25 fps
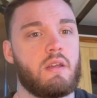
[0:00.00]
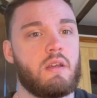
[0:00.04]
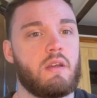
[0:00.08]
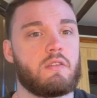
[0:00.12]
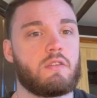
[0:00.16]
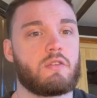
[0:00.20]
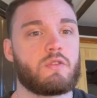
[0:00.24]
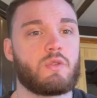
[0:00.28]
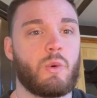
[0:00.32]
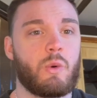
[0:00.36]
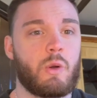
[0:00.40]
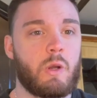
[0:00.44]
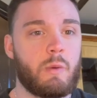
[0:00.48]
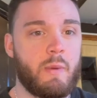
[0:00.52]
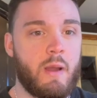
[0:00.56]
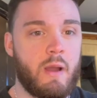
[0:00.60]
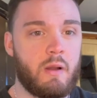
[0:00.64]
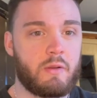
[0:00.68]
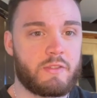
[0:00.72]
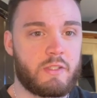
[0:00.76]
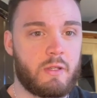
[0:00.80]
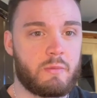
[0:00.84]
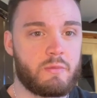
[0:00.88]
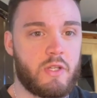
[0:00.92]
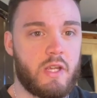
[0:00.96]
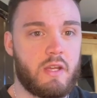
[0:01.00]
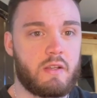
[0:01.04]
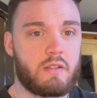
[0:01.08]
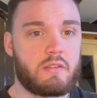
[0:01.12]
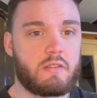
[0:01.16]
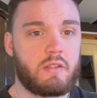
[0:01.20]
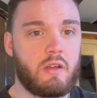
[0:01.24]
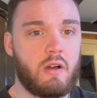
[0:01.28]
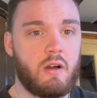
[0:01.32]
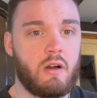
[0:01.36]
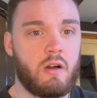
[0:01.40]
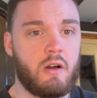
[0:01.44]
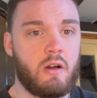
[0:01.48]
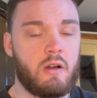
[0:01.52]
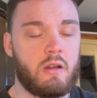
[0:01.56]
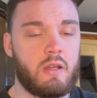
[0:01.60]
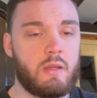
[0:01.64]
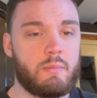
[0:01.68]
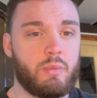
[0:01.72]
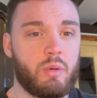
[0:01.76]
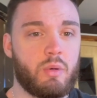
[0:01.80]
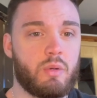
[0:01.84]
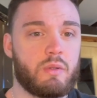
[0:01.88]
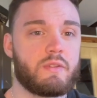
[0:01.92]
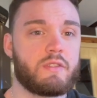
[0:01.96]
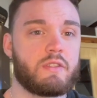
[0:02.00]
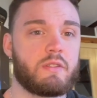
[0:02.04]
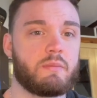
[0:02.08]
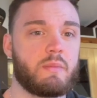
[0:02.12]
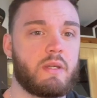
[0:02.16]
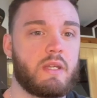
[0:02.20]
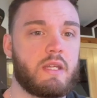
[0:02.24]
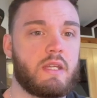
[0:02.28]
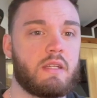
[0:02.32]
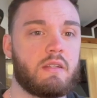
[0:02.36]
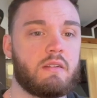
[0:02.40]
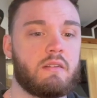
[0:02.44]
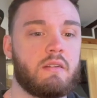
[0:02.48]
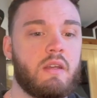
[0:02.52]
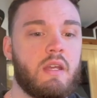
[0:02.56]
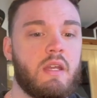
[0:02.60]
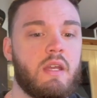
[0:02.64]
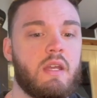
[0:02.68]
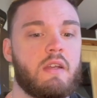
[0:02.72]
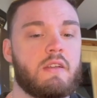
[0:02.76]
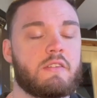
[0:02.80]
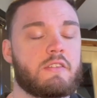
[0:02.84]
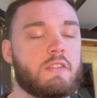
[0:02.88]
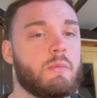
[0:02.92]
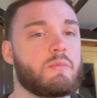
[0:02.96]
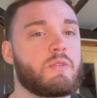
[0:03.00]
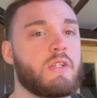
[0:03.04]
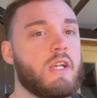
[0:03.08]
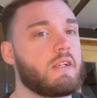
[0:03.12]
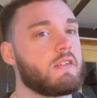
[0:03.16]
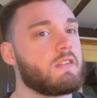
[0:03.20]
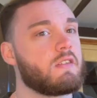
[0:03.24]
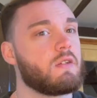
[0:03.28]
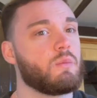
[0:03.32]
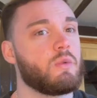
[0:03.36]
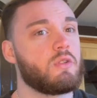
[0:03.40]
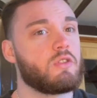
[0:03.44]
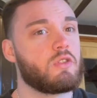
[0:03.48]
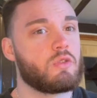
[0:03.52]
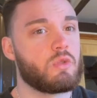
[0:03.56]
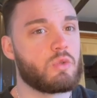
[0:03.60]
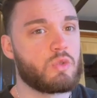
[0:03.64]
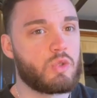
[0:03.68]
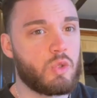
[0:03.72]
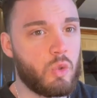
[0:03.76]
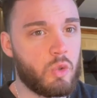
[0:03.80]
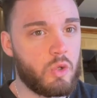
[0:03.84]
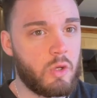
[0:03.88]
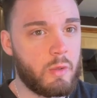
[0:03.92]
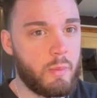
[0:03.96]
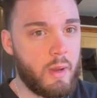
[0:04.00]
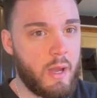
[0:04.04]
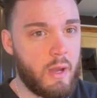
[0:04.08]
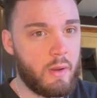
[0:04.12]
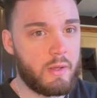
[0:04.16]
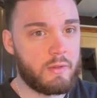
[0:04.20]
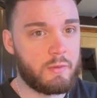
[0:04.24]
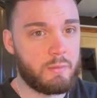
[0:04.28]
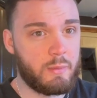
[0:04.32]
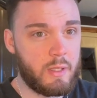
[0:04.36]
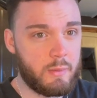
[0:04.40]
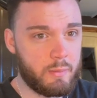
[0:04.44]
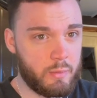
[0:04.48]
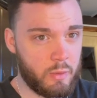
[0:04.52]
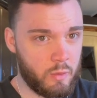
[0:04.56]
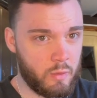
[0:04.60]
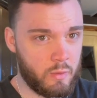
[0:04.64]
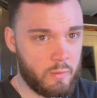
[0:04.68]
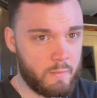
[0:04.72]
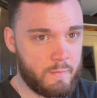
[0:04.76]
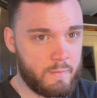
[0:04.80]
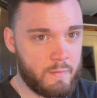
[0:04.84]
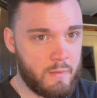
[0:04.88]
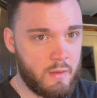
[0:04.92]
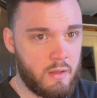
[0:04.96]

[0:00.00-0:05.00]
to talk about subjects that are important to me and subjects that we should all talk about as people,